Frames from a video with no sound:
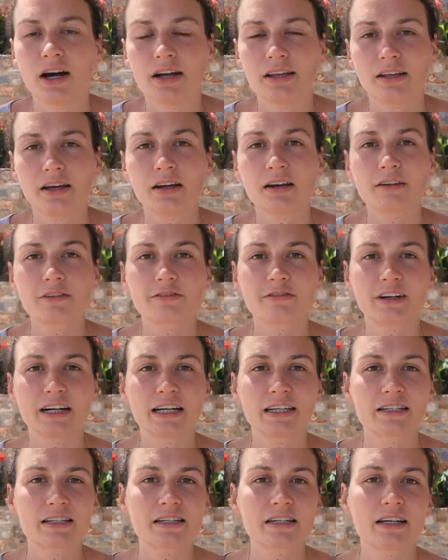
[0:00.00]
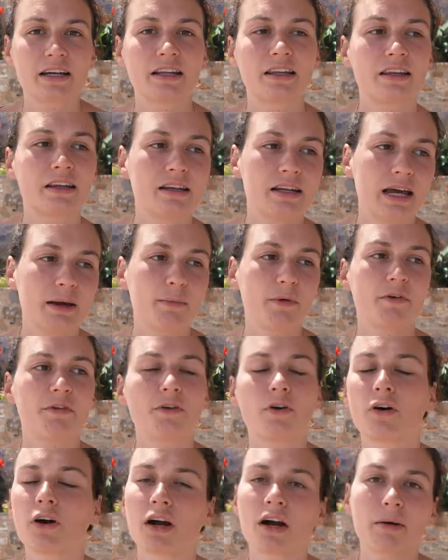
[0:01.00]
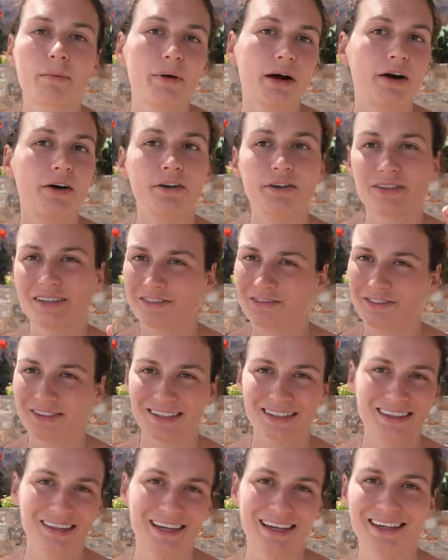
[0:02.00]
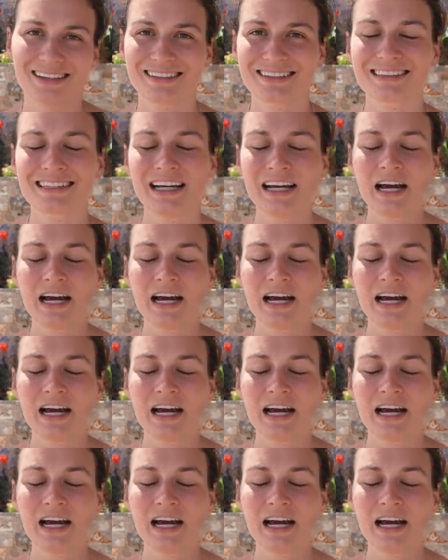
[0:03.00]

the other friend the day before about different things